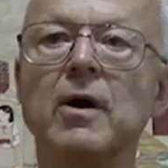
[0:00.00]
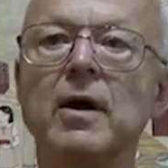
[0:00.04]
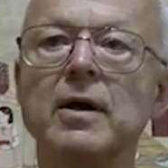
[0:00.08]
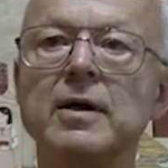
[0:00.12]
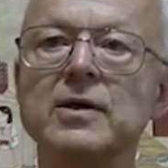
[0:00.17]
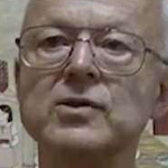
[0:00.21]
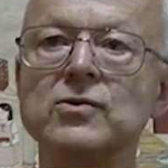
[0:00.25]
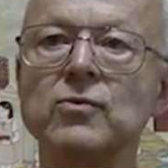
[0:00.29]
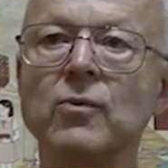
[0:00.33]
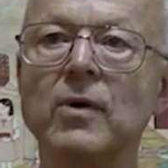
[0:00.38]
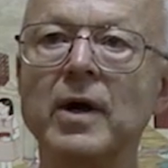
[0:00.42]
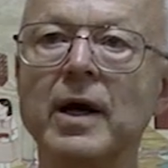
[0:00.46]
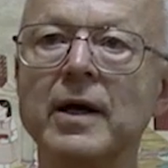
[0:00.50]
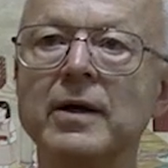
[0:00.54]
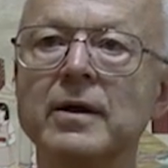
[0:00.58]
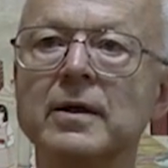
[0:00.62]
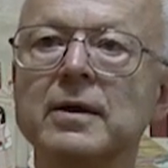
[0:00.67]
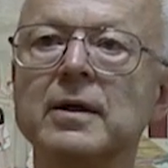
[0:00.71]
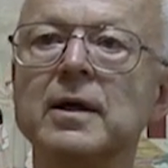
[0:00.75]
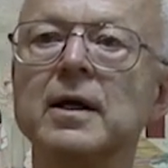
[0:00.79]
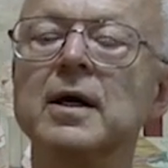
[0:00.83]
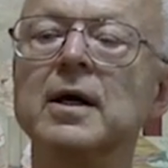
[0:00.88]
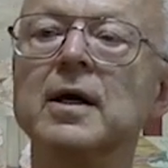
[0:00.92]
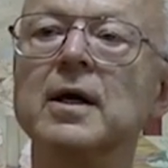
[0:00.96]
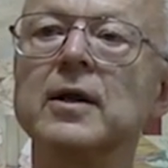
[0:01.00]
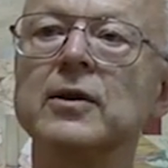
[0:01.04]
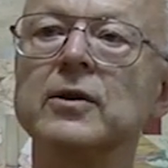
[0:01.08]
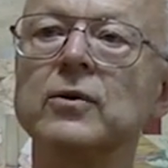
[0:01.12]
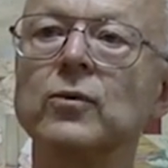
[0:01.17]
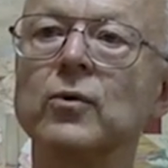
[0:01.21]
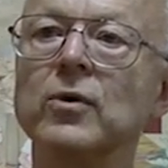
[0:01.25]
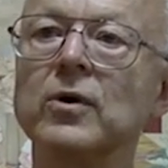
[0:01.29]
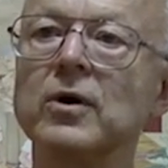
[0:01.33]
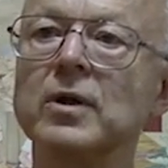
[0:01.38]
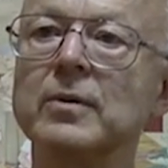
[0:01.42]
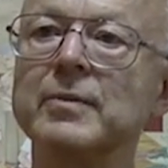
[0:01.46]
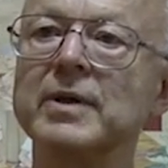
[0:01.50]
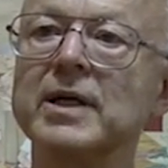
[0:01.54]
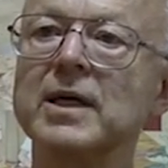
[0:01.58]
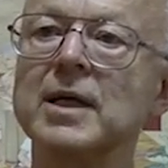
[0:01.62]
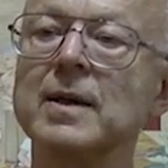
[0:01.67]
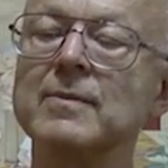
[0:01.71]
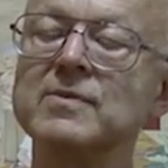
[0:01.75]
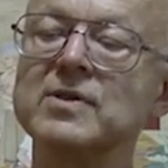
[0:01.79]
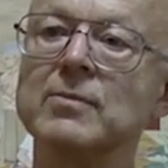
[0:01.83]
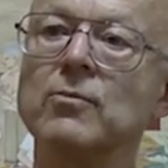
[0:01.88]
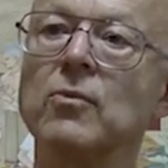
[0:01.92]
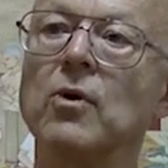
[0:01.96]
heart is wider, the world
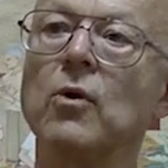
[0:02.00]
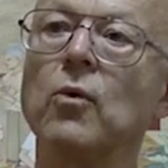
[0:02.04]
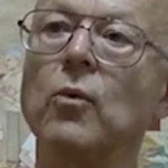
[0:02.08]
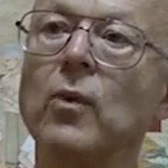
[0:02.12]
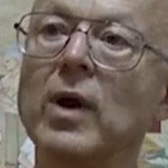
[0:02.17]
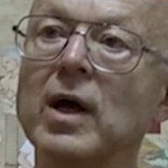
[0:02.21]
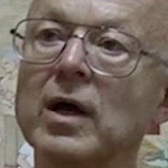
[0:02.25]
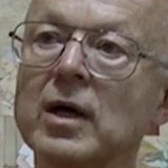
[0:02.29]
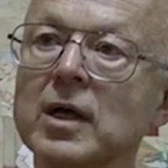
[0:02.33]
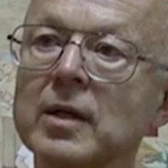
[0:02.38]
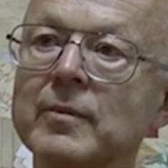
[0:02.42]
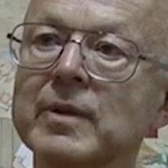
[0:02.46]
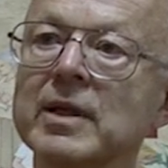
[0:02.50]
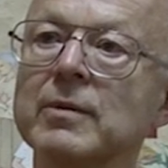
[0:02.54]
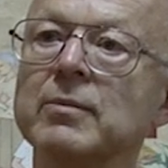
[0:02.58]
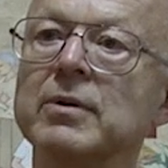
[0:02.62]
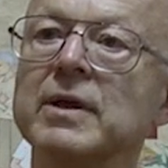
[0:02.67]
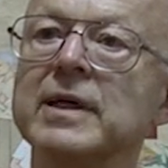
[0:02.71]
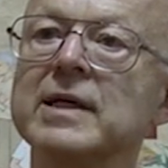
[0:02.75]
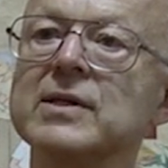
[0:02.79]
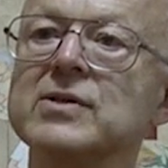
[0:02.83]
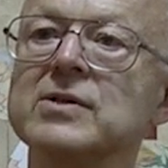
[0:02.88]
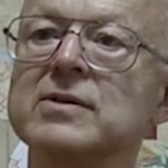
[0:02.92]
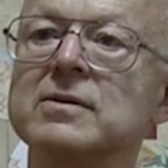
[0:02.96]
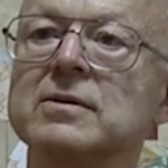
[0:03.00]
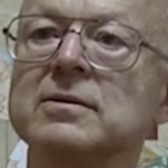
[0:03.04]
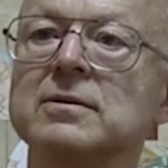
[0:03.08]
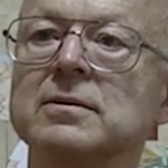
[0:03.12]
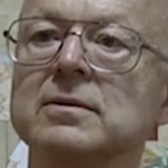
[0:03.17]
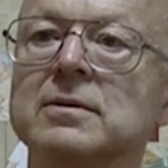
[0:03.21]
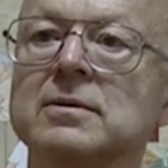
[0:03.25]
becomes a more welcoming place.